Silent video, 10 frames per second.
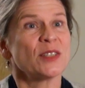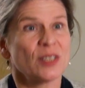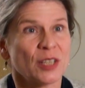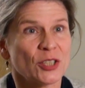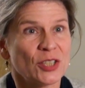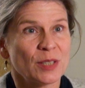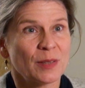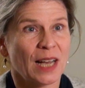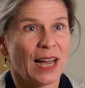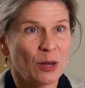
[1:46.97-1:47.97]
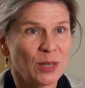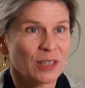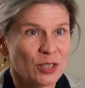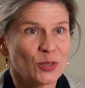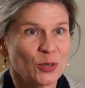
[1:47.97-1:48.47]
such, how they
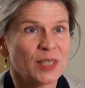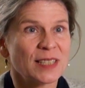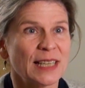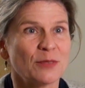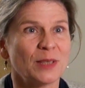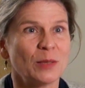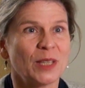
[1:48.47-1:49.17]
are stored safely.